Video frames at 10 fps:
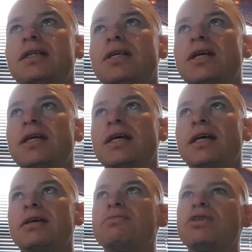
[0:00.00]

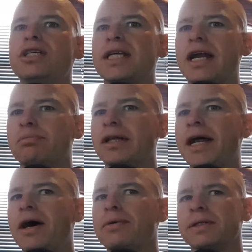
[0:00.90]
he started
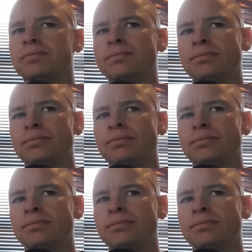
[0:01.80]
plateauing.